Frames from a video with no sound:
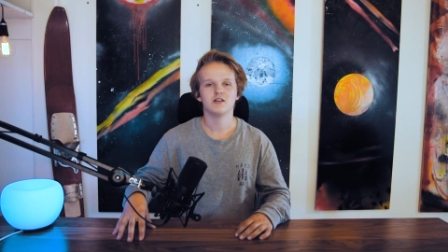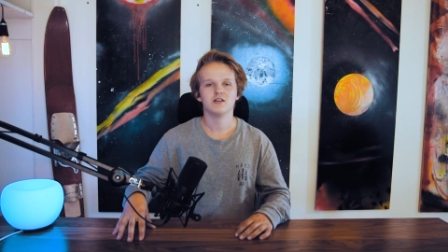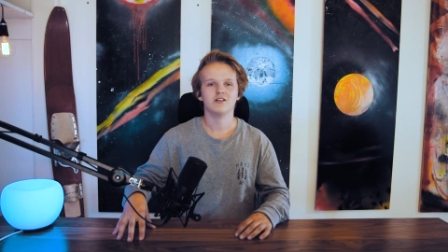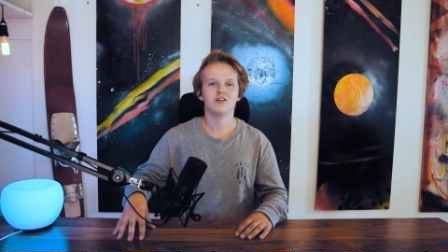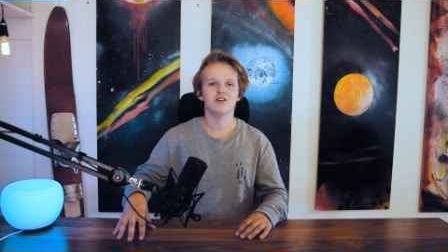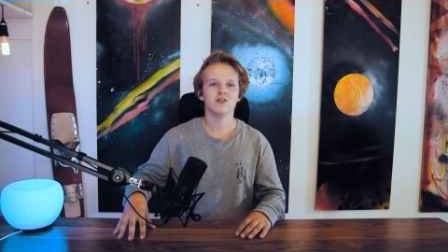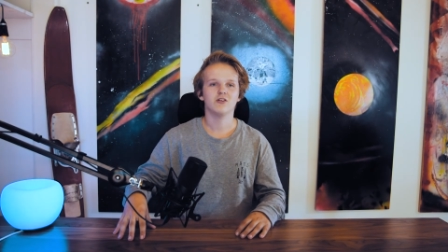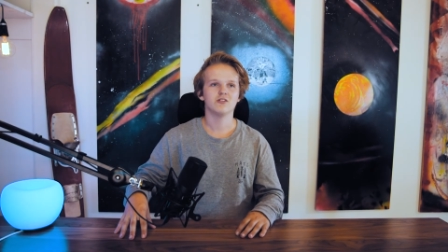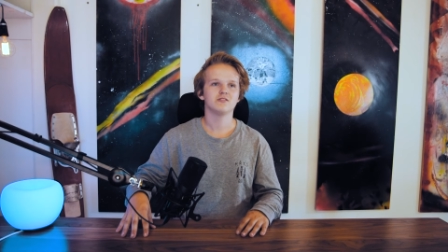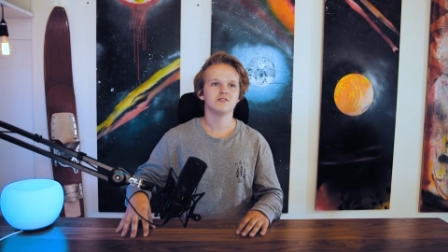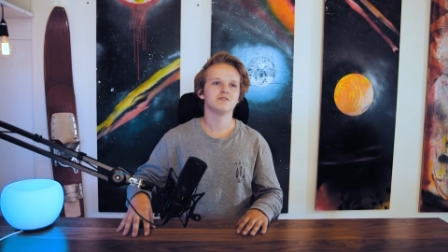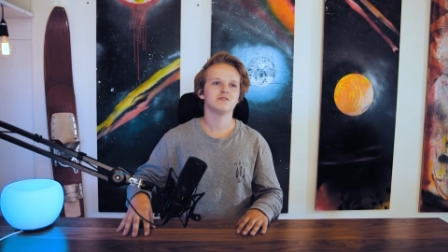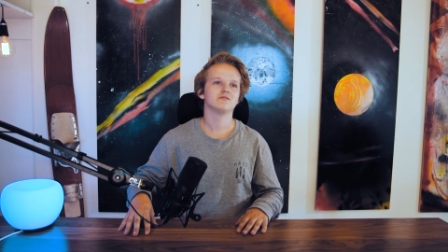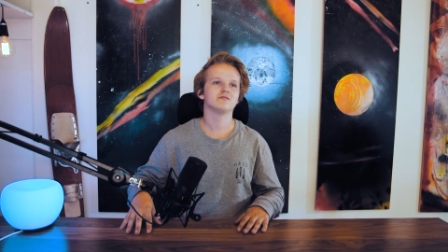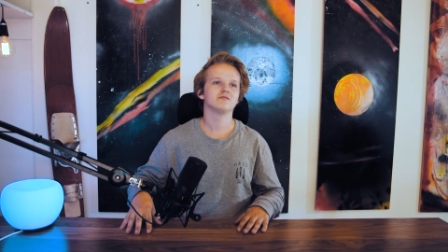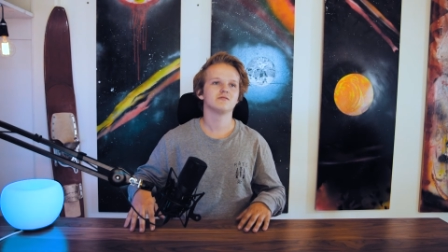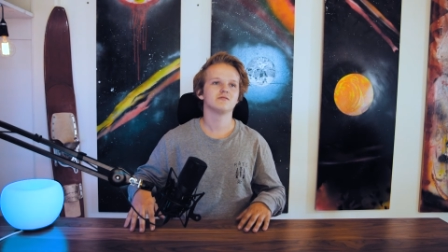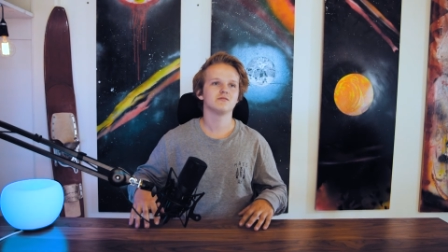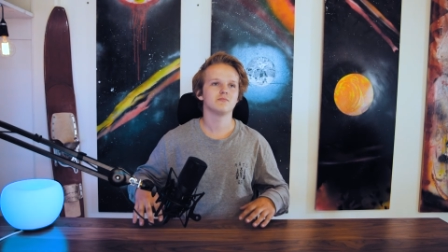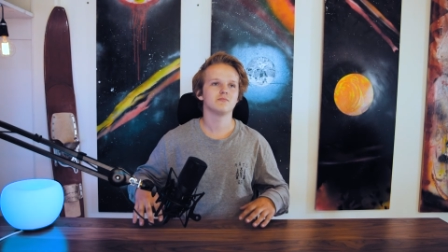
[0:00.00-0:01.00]
not
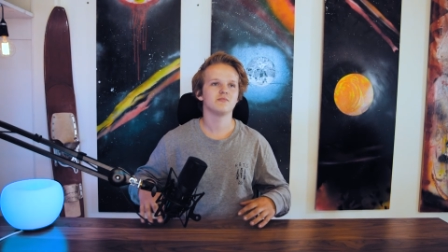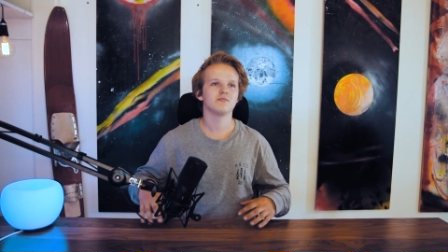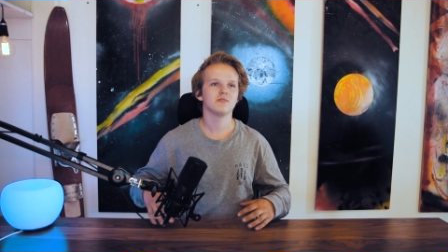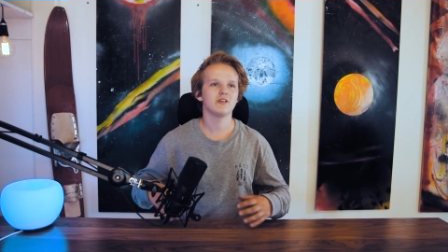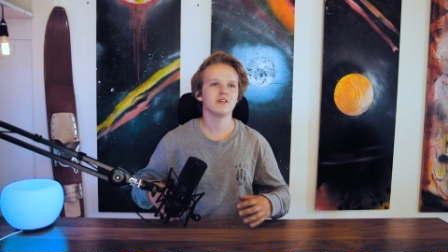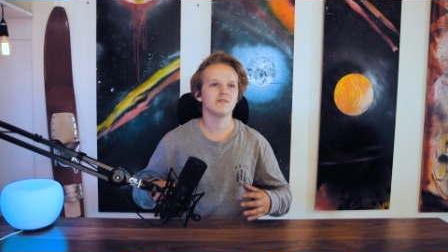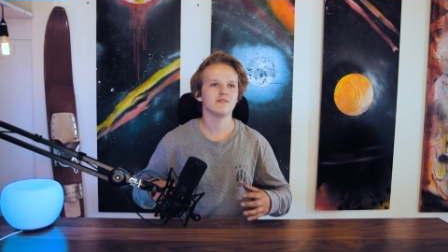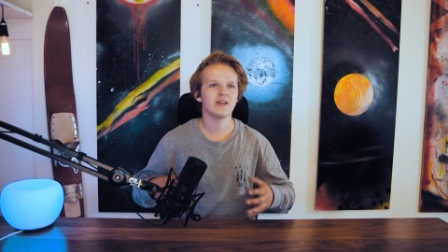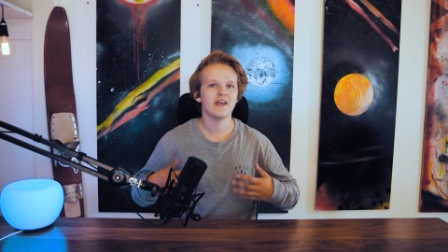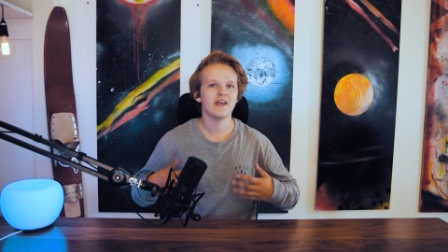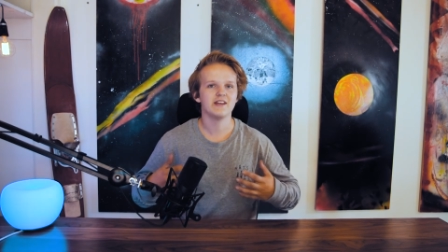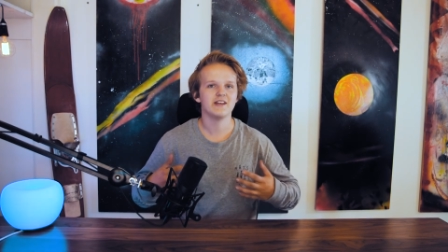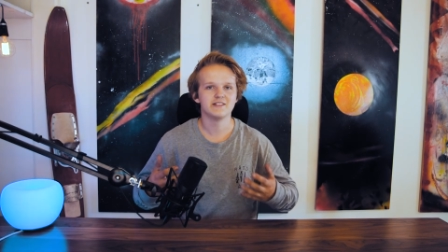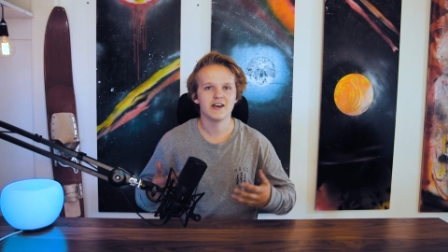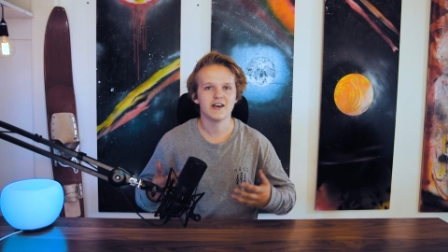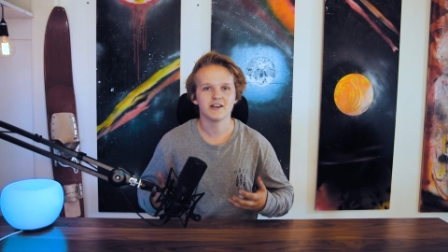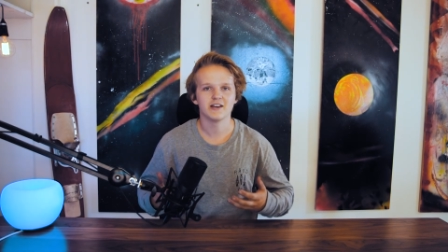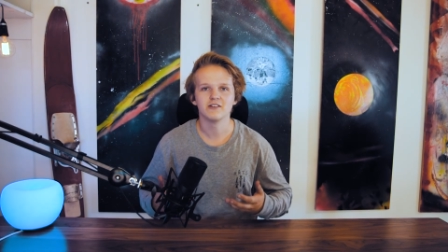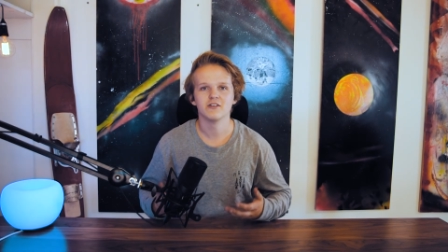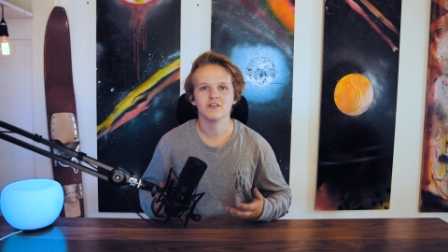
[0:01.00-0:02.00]

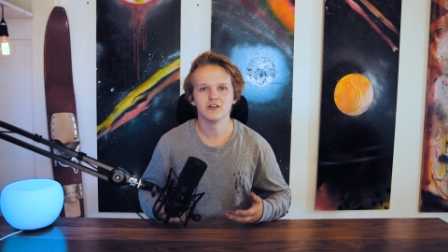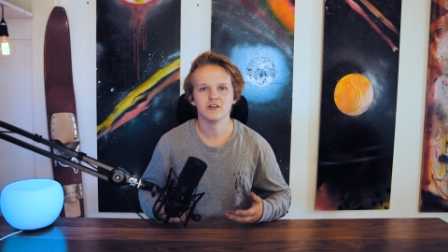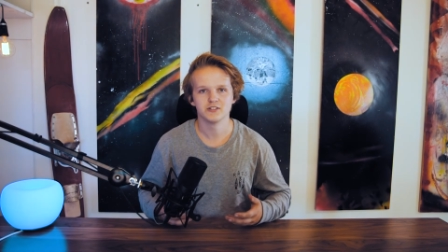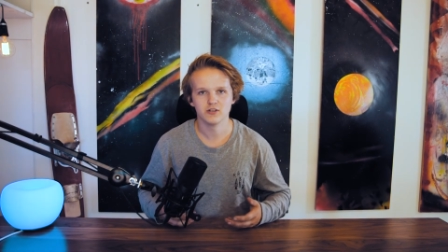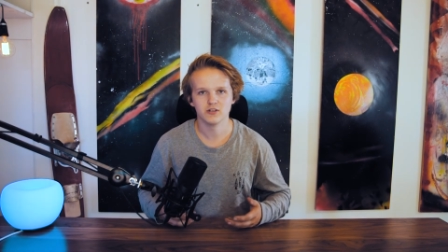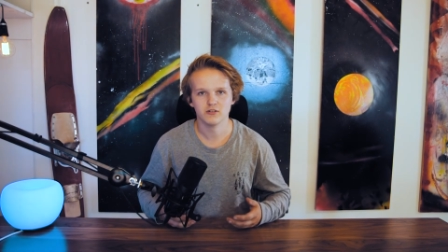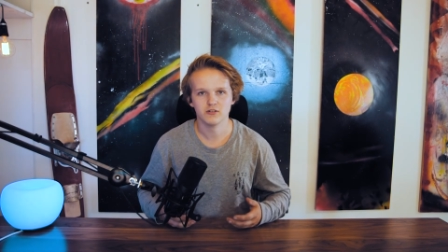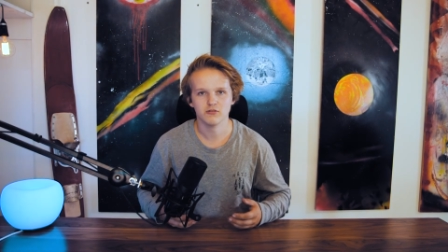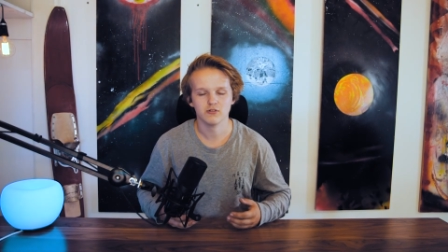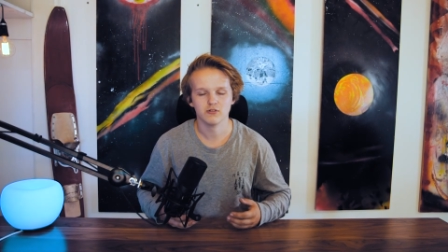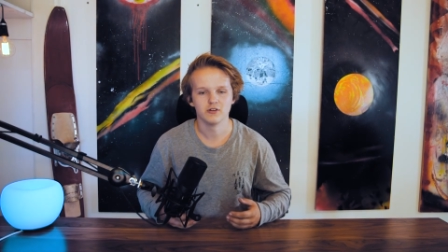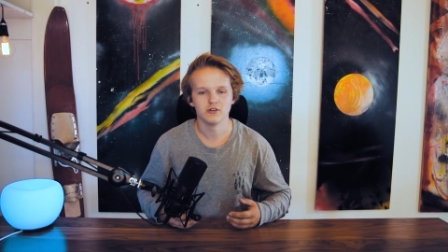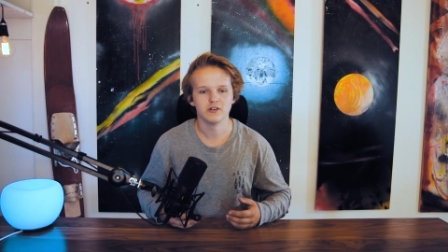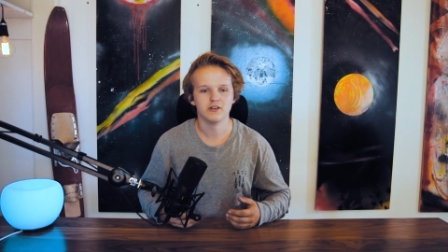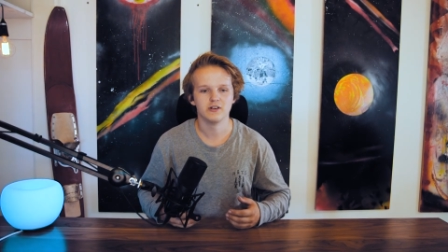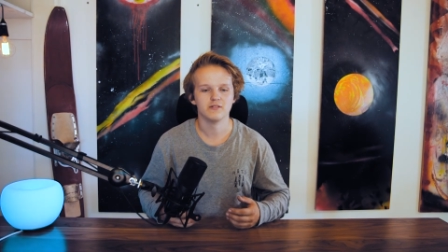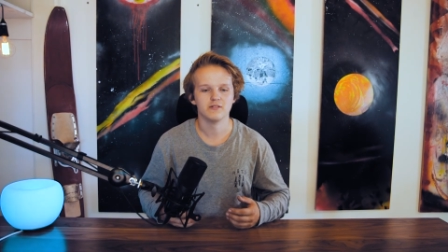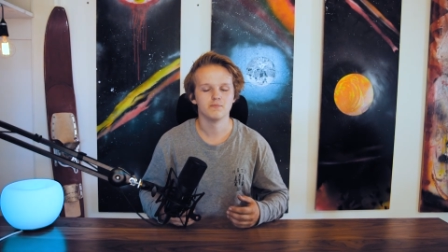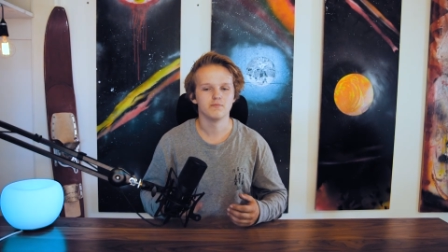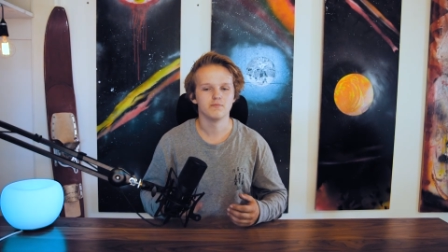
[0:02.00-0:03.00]
antagonize over it
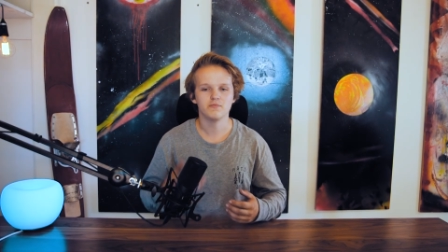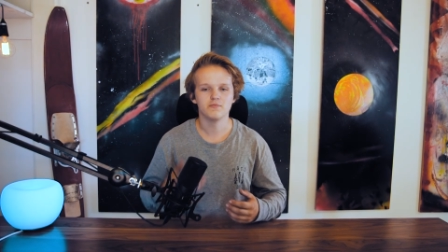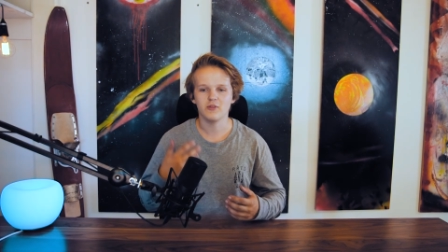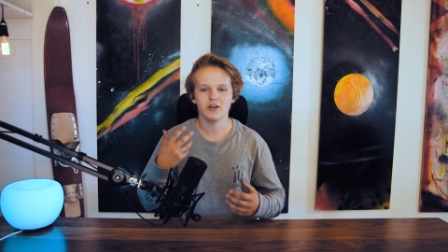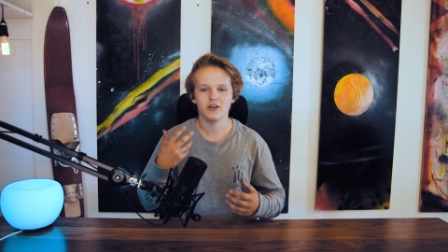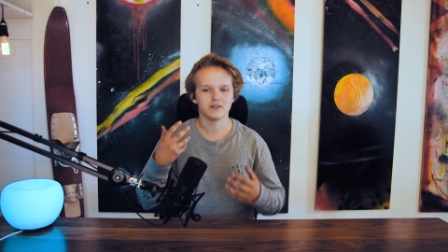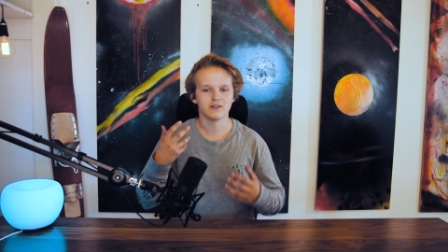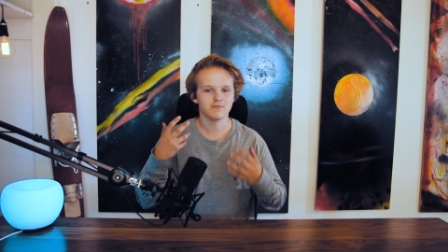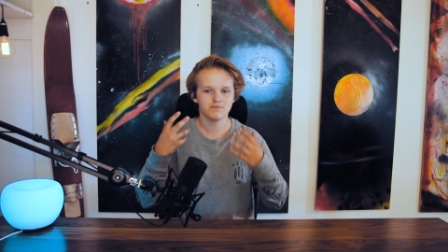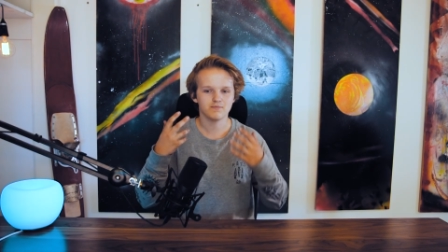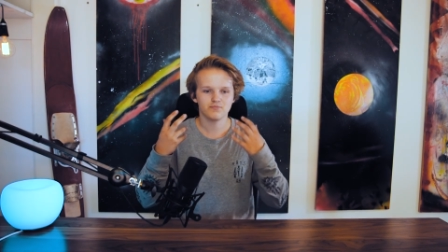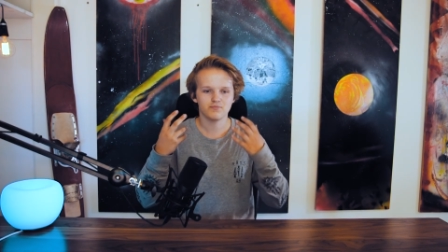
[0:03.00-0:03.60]
and like